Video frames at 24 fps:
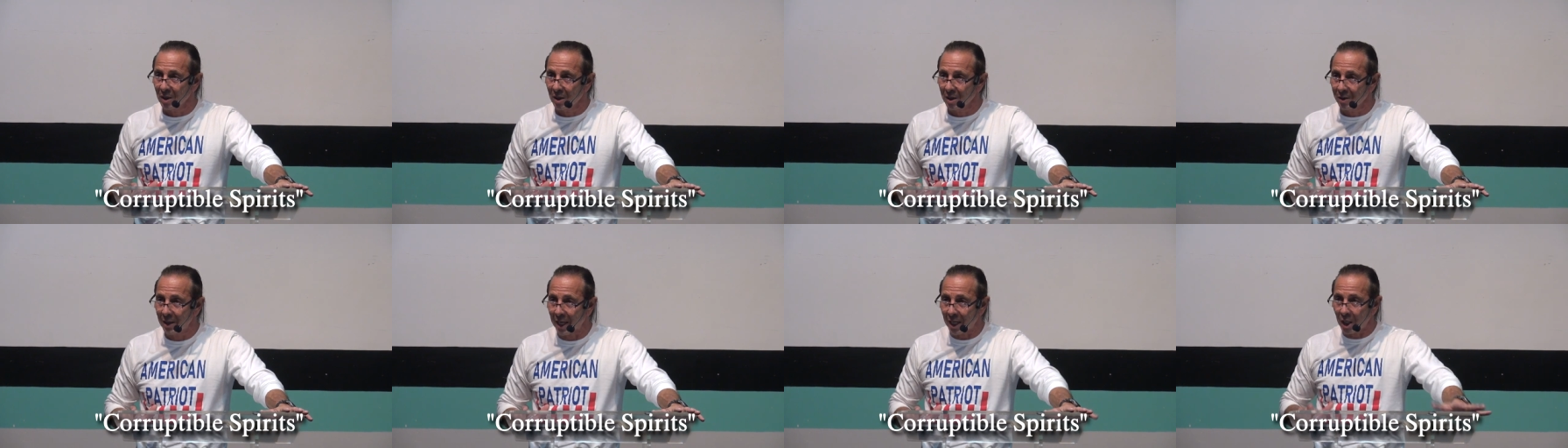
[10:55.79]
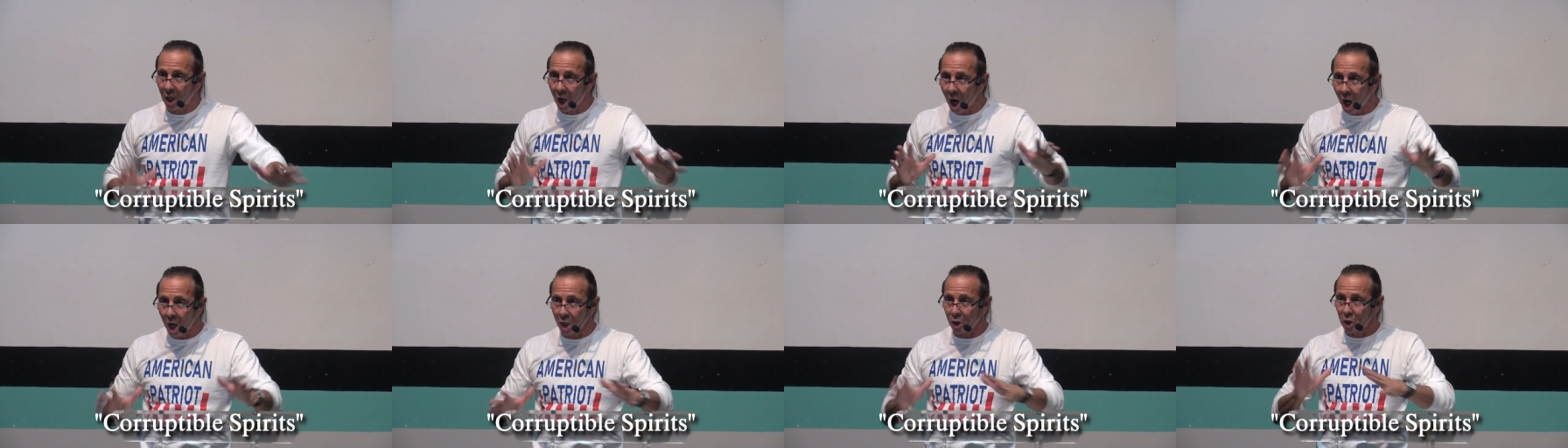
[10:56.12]
They
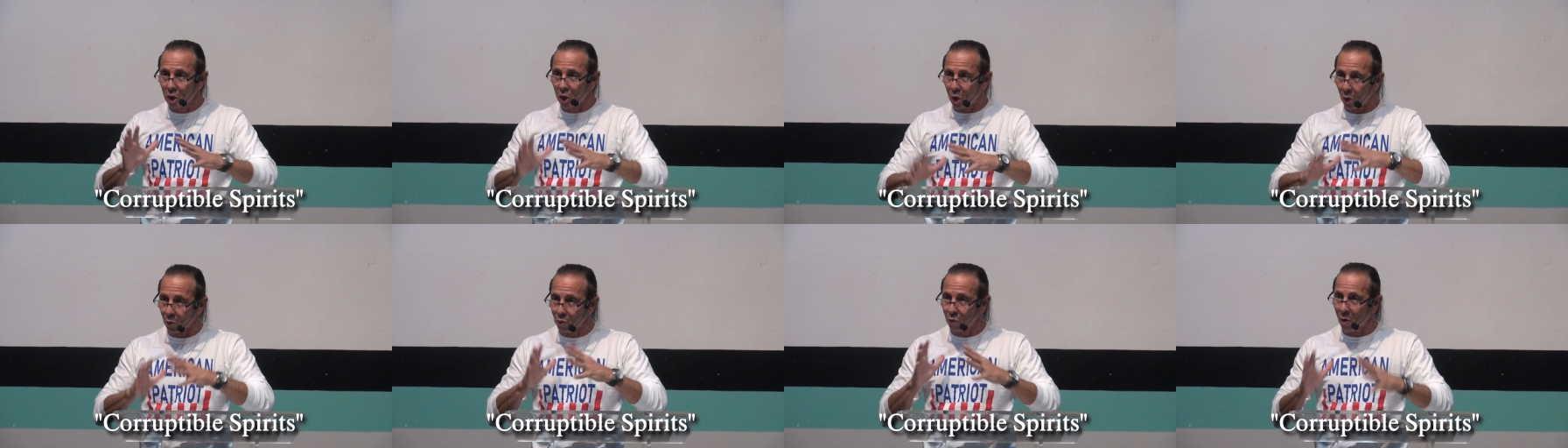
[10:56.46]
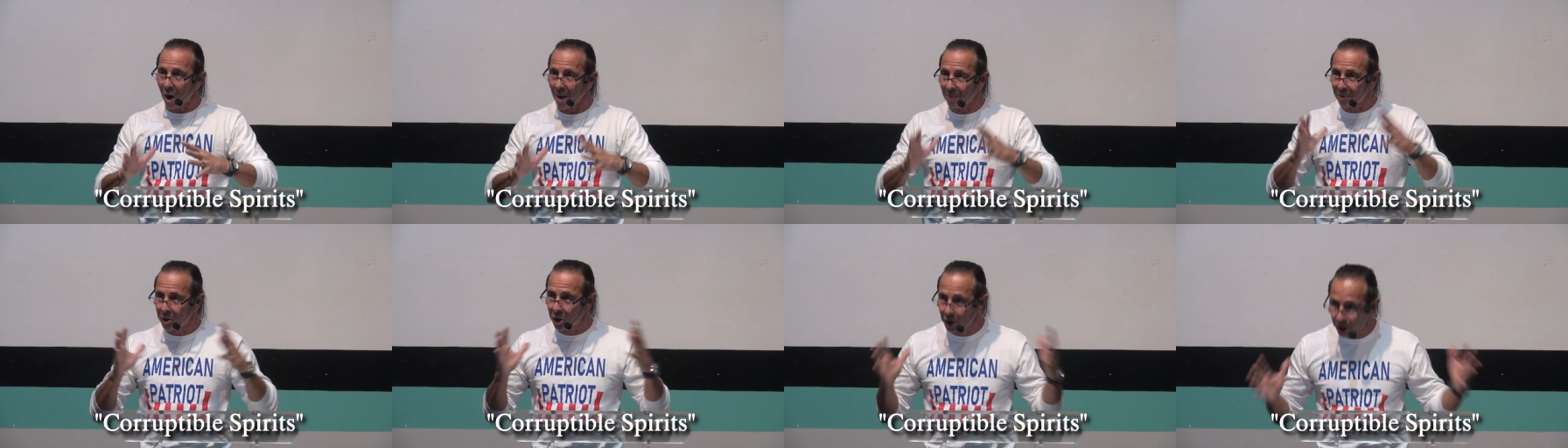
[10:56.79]
cause
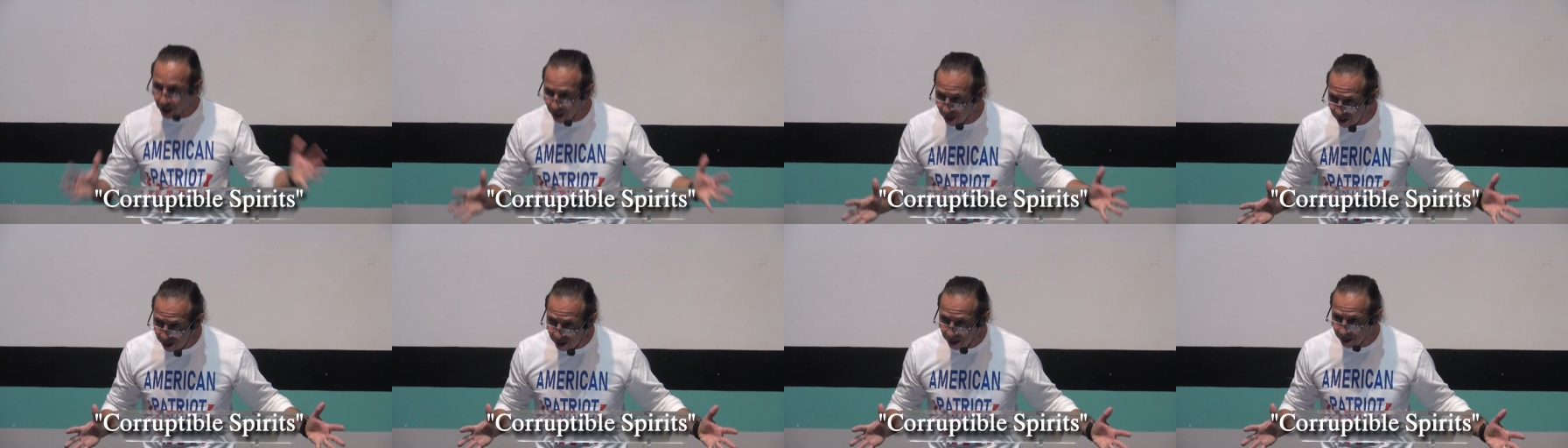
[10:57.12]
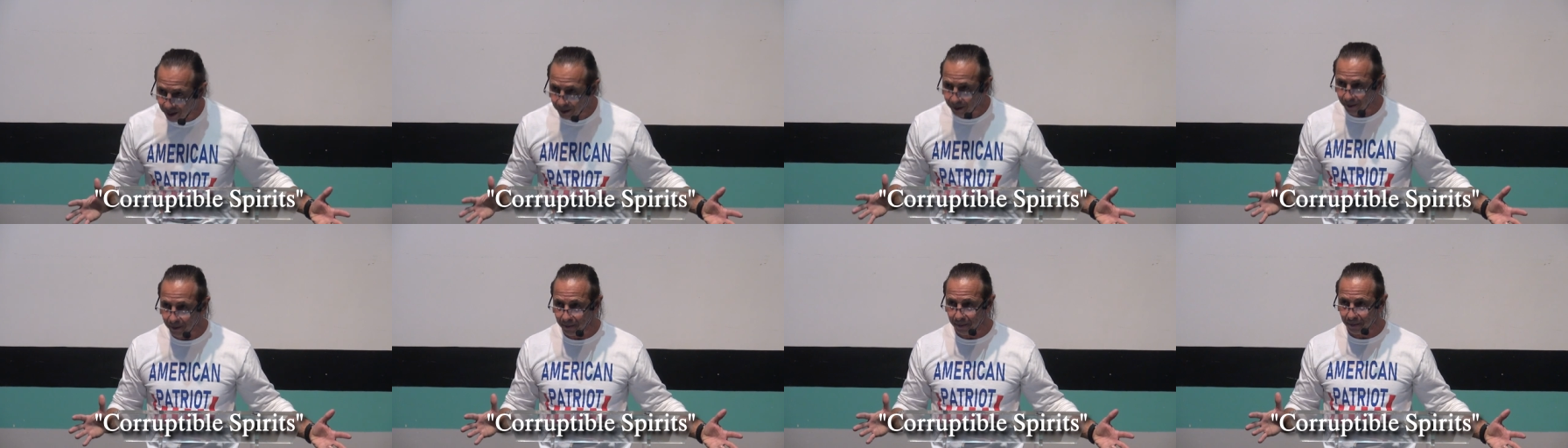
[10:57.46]
corruption
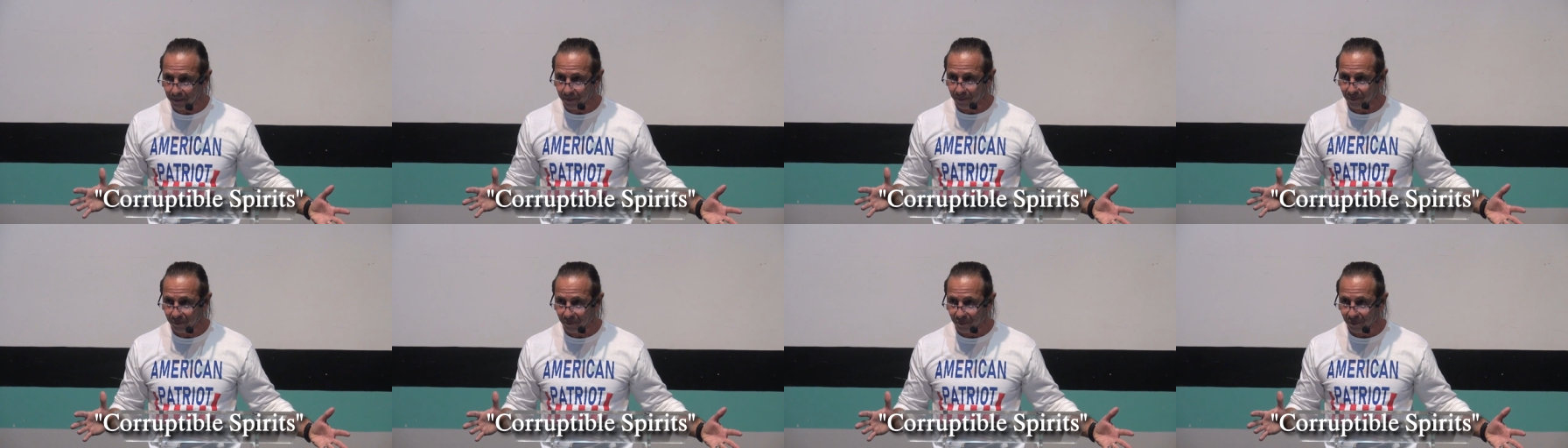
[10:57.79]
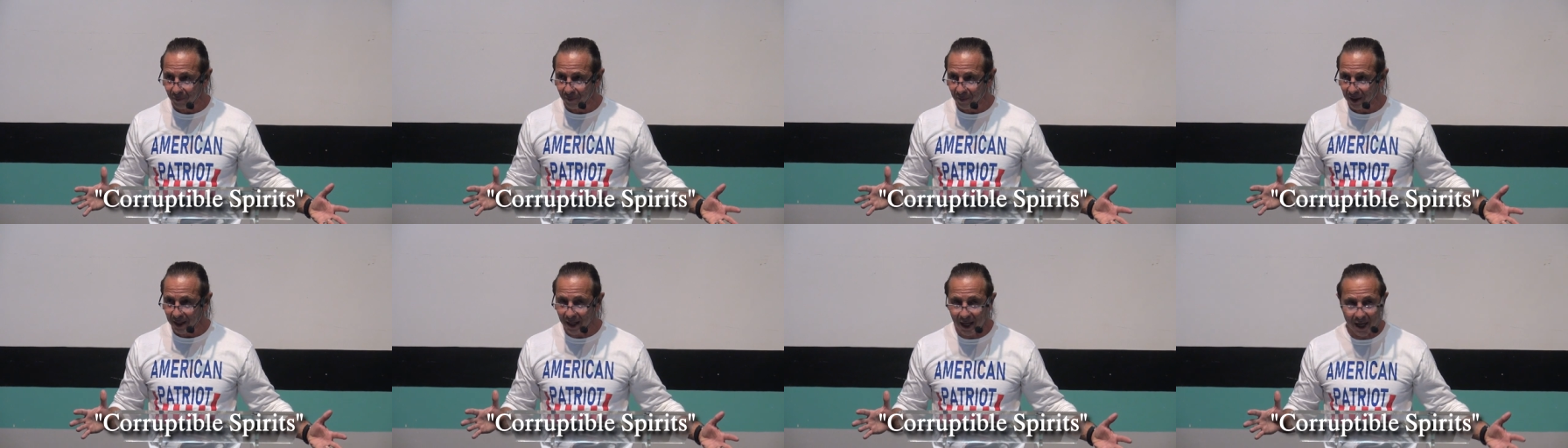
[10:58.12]

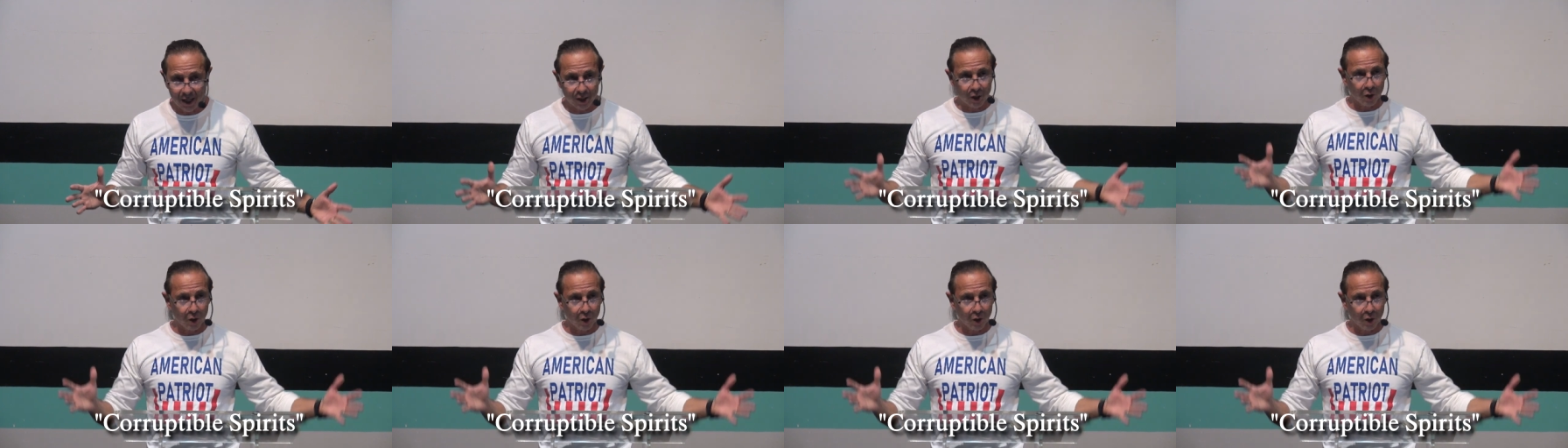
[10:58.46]
in